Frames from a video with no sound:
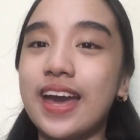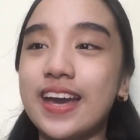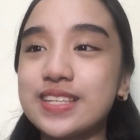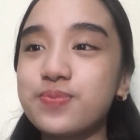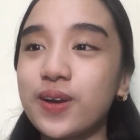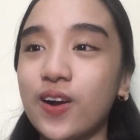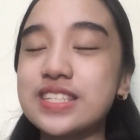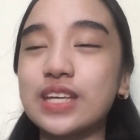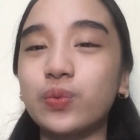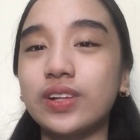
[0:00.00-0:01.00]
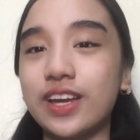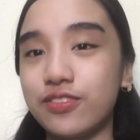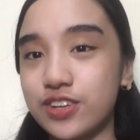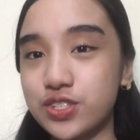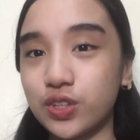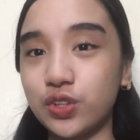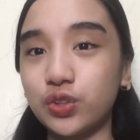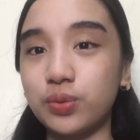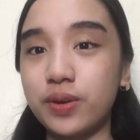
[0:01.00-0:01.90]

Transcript: is because it will envision you to